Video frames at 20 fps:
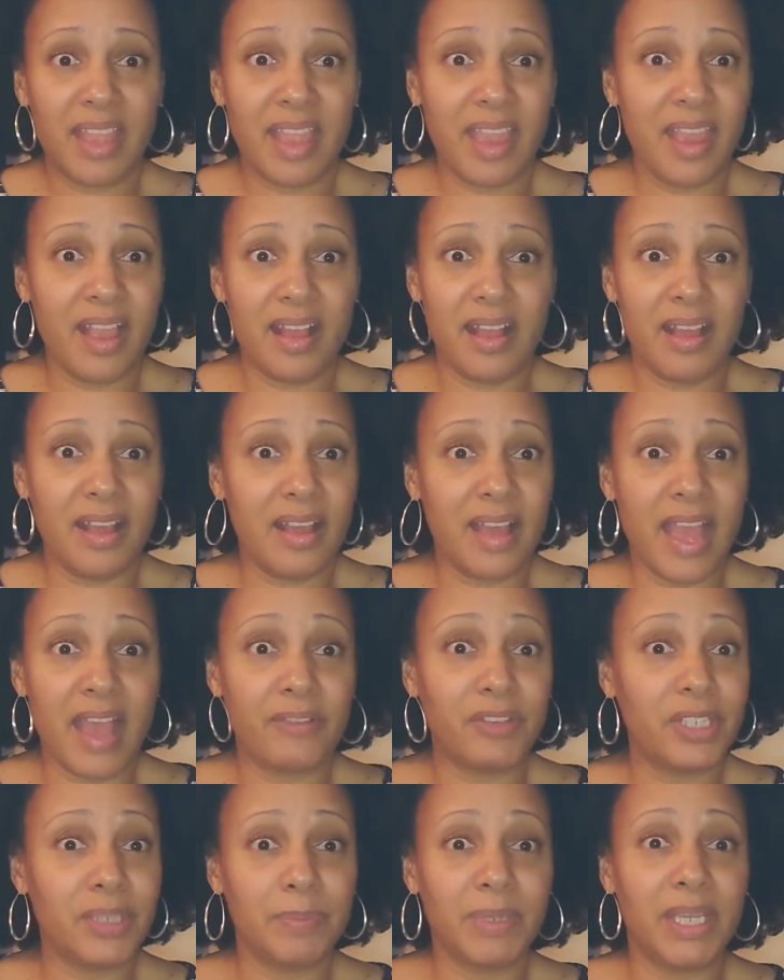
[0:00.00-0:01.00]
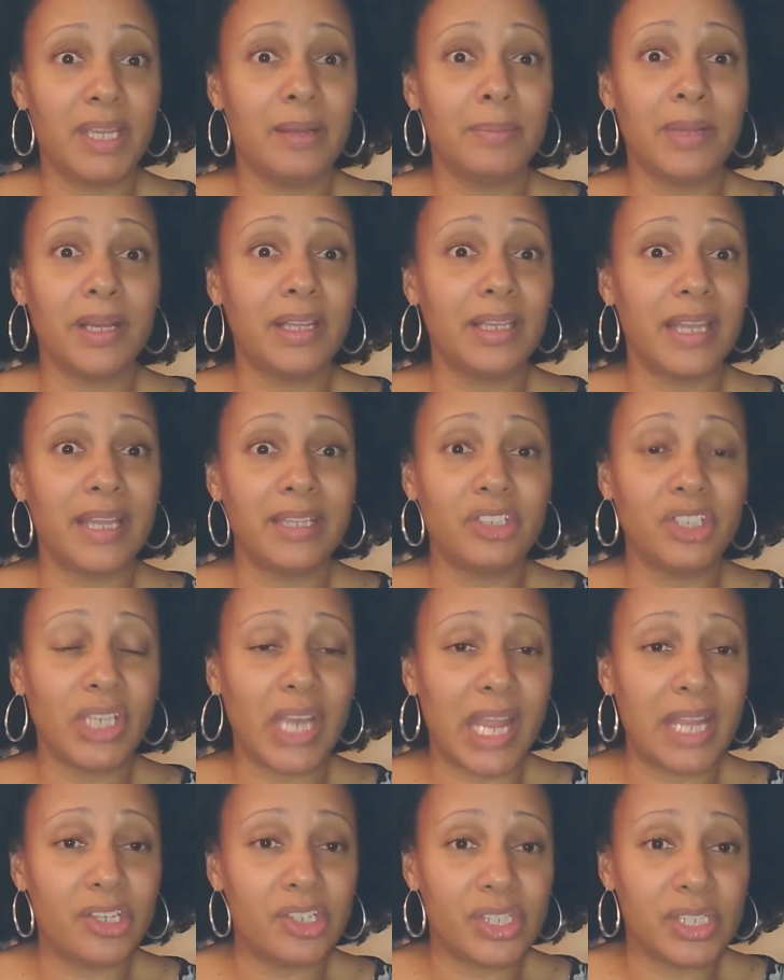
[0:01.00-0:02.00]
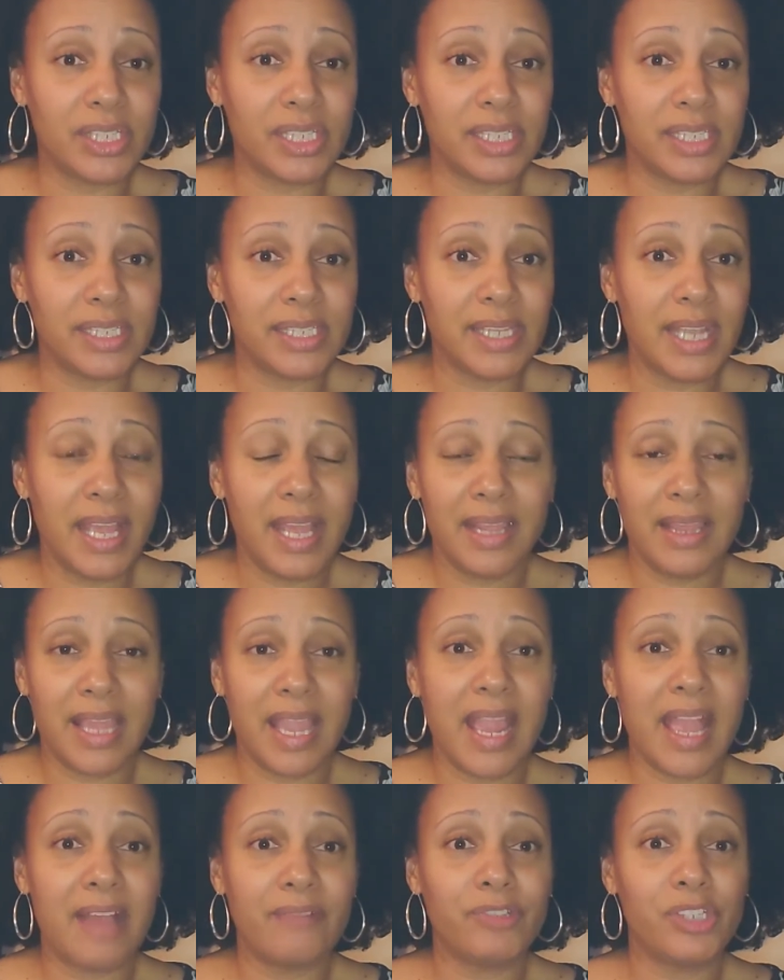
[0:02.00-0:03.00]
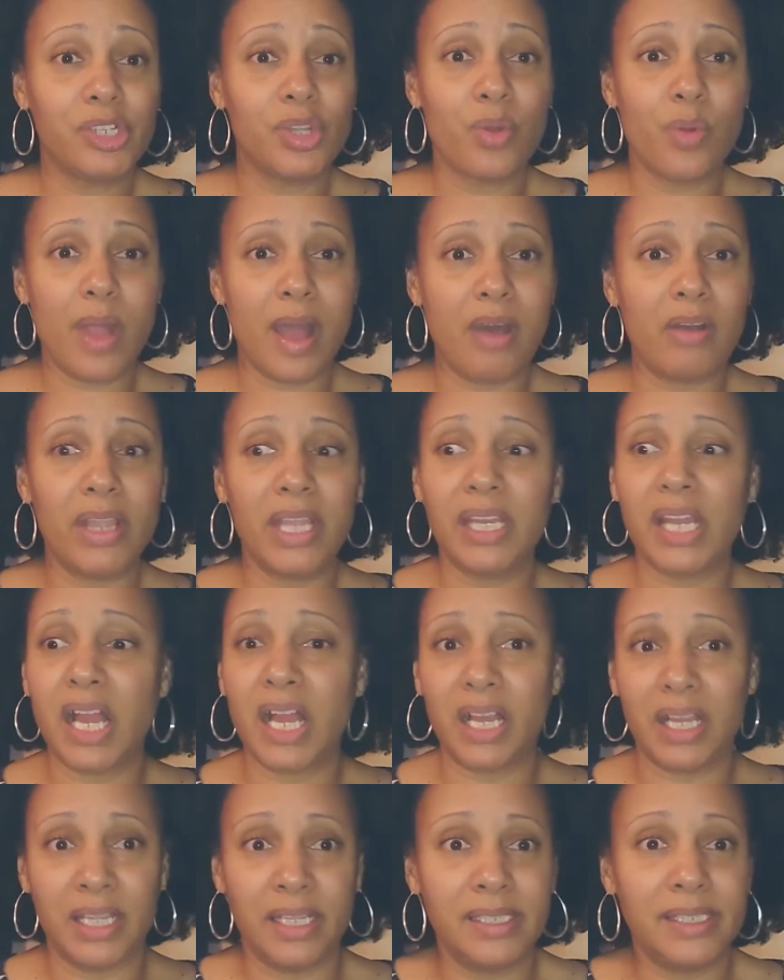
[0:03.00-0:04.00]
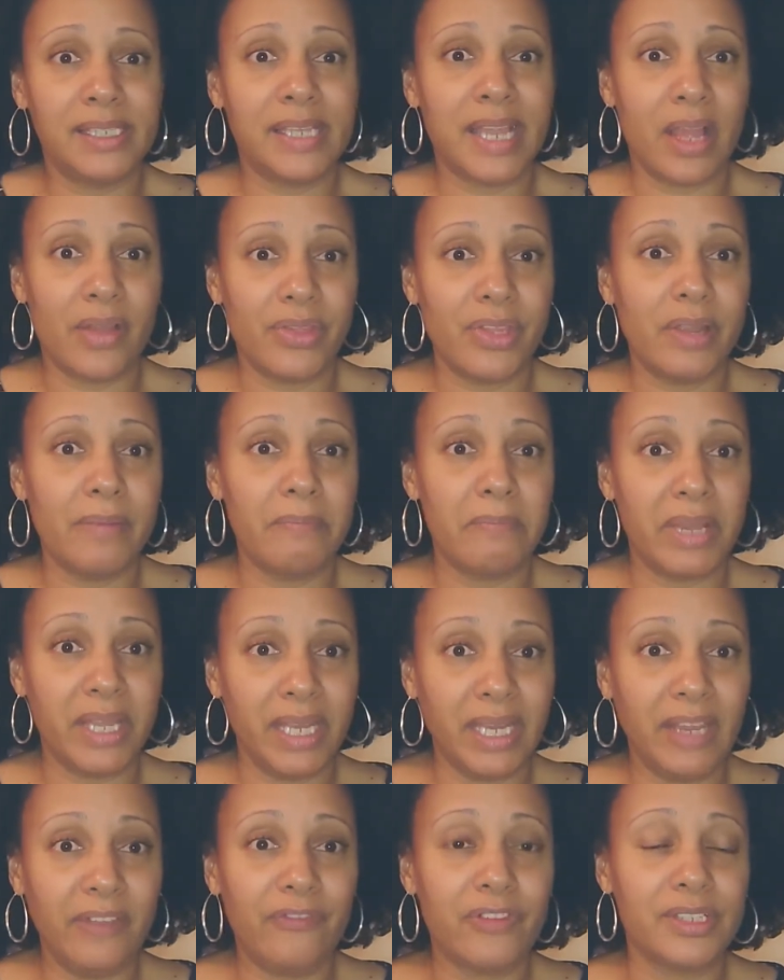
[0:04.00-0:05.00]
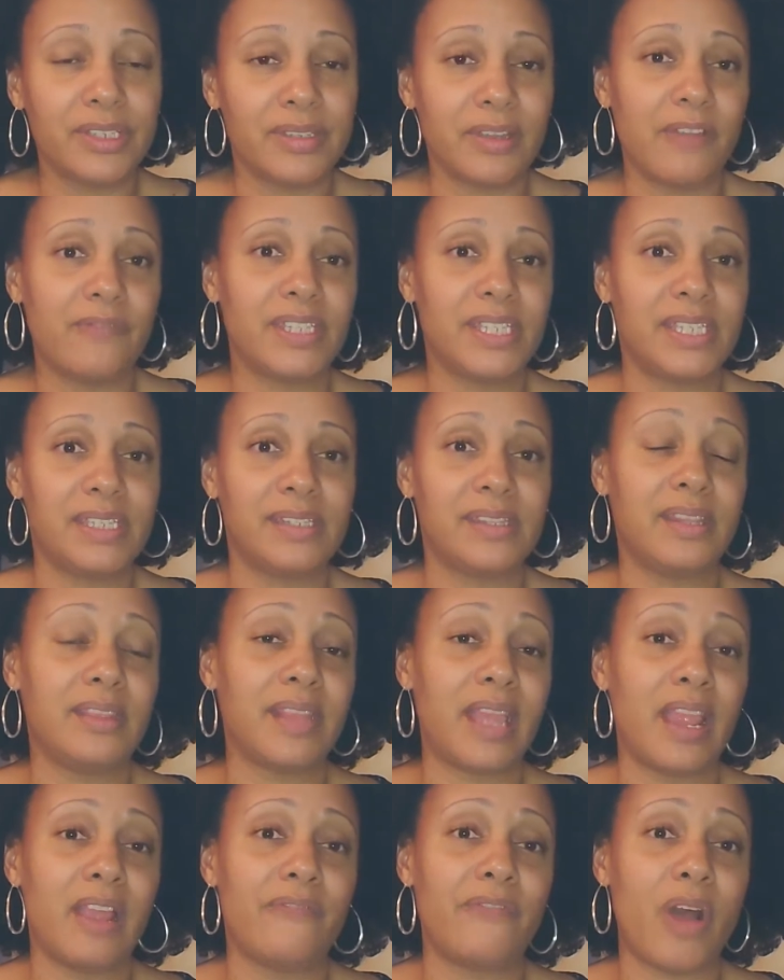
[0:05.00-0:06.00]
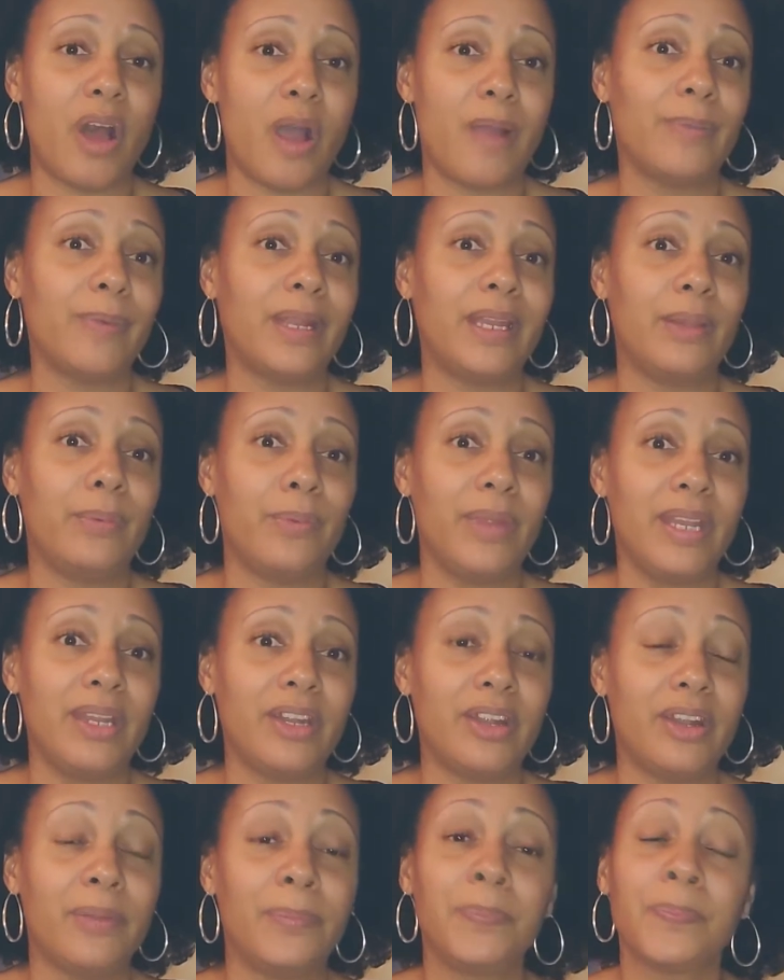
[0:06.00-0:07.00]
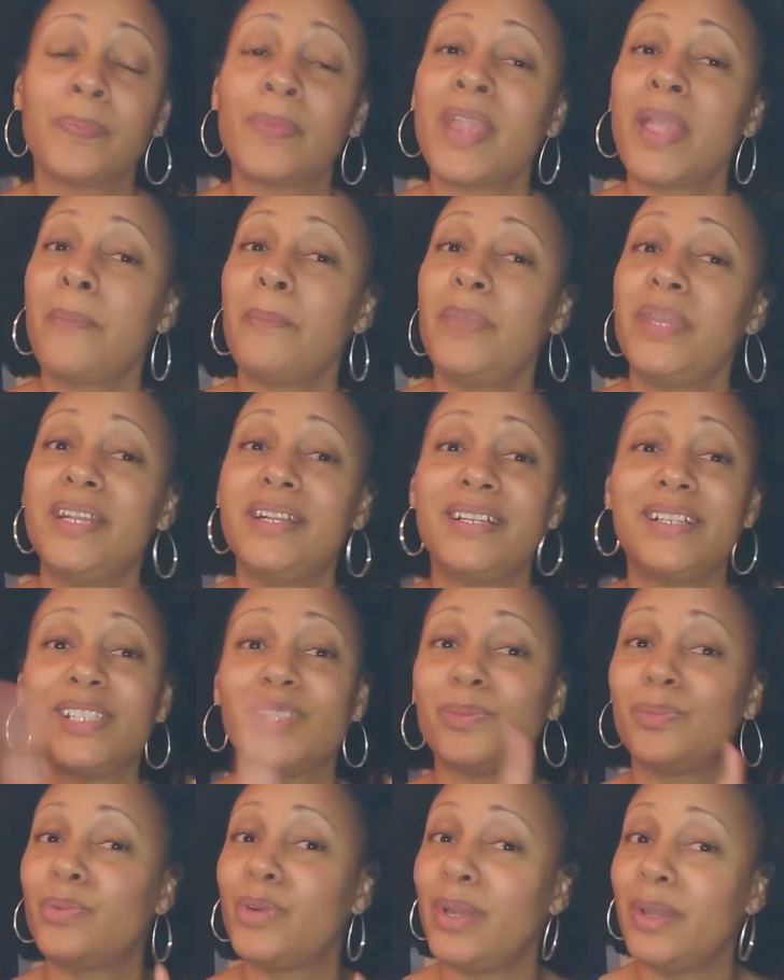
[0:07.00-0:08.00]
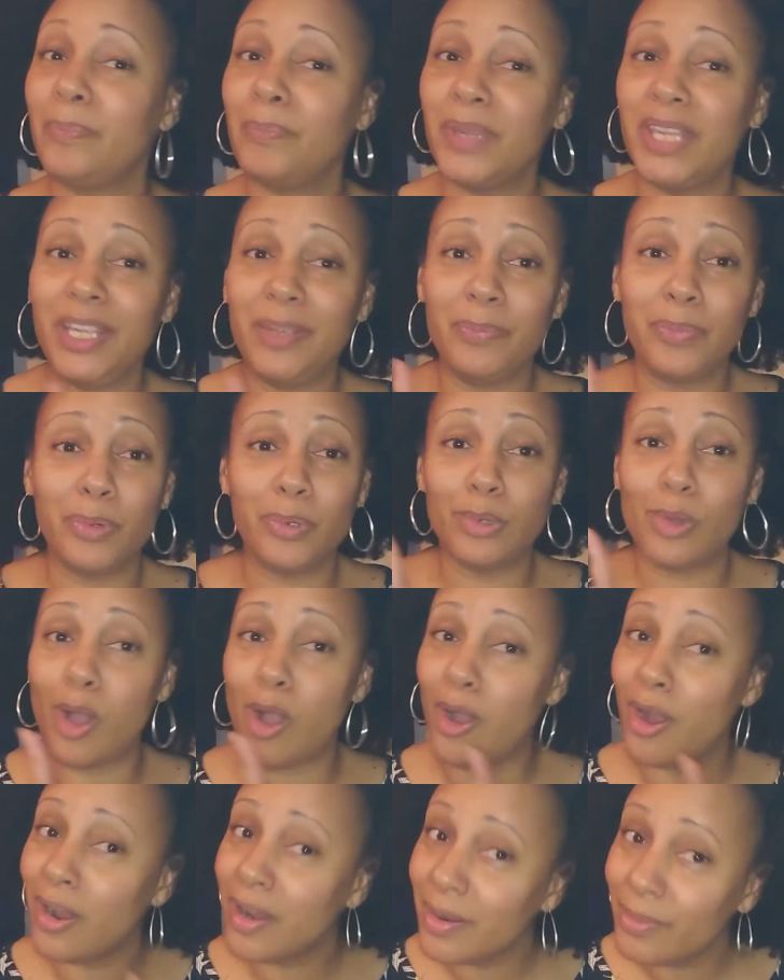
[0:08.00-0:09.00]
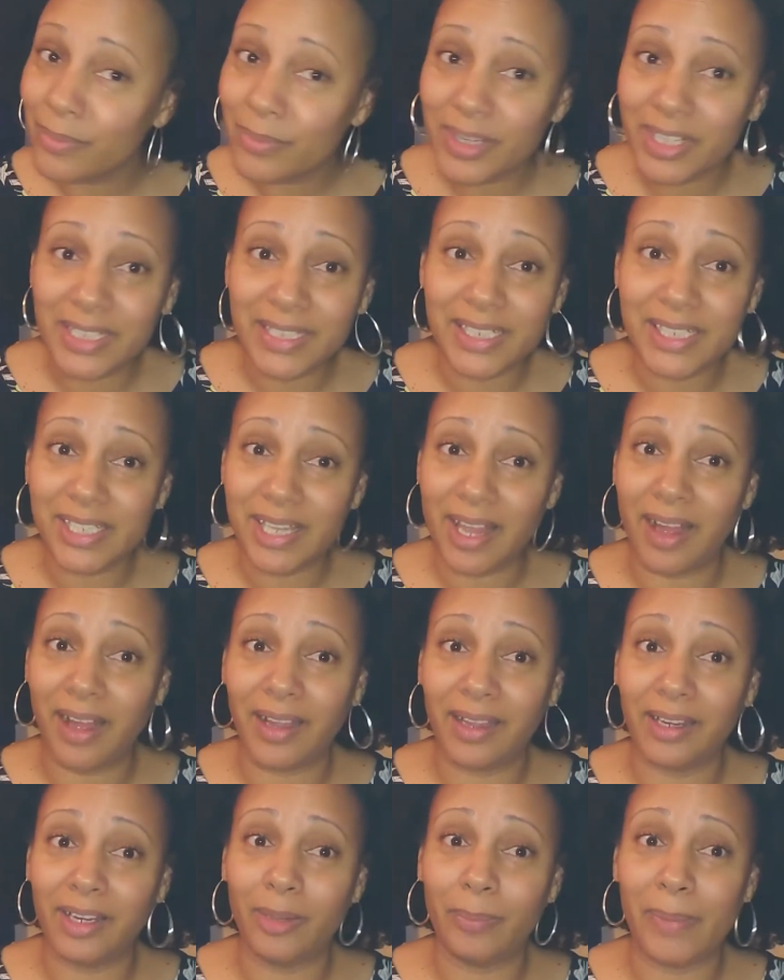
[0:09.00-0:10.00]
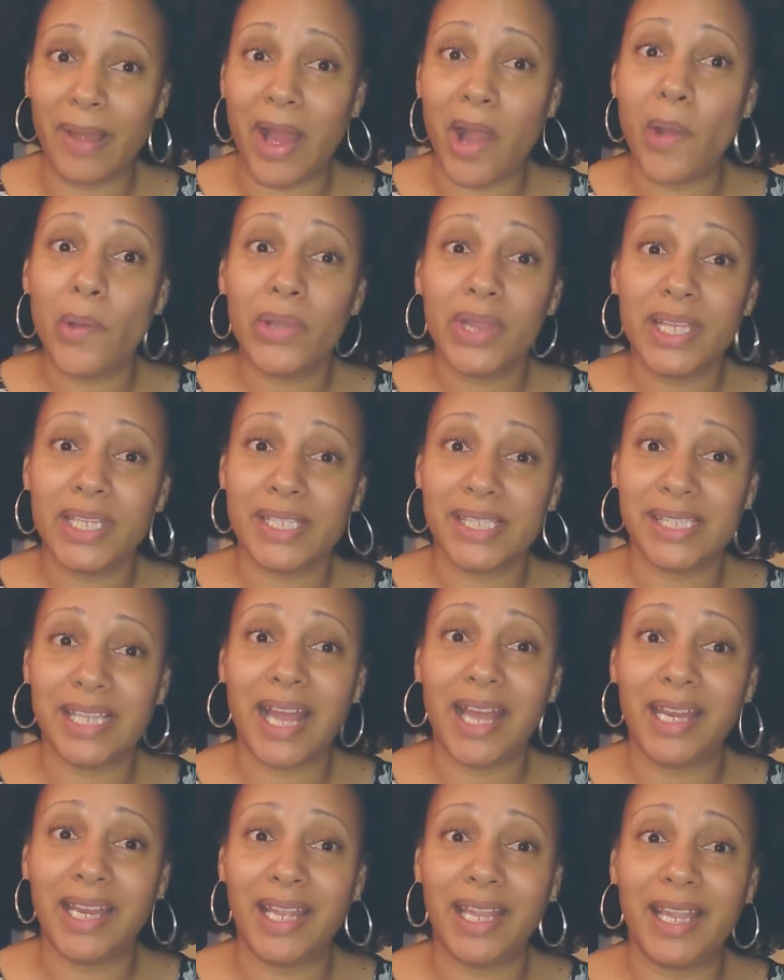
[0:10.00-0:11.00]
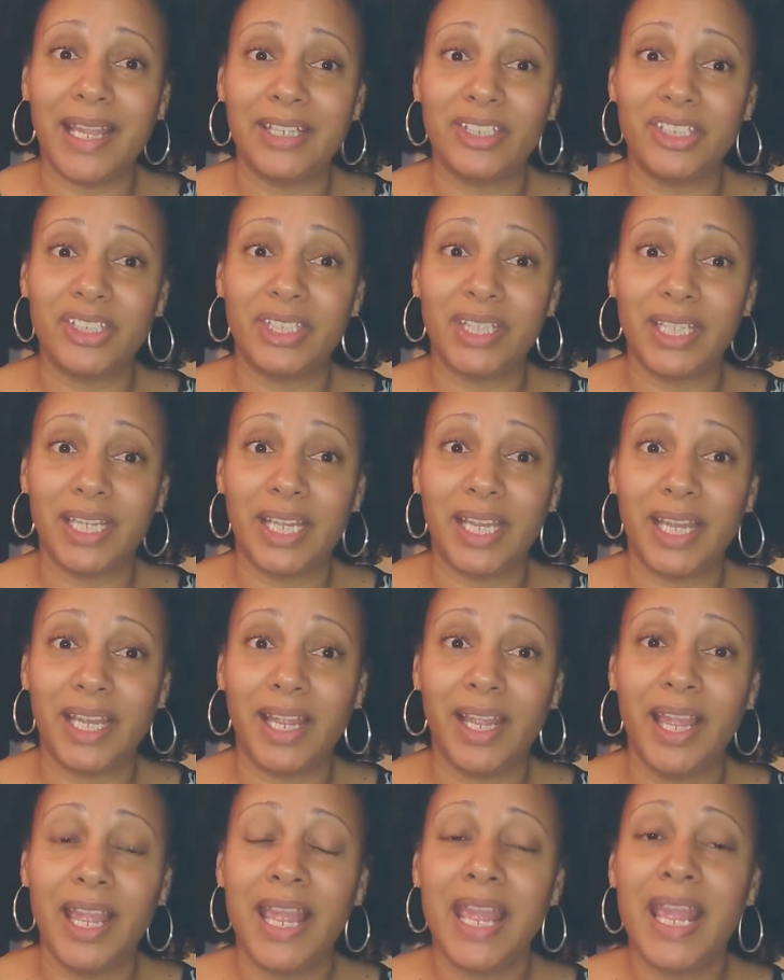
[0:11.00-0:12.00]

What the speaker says: have to become collection agencies. They have to go out and hunt down their money for services that they have already rendered. Because what people aren't really talking about with this signing agent thing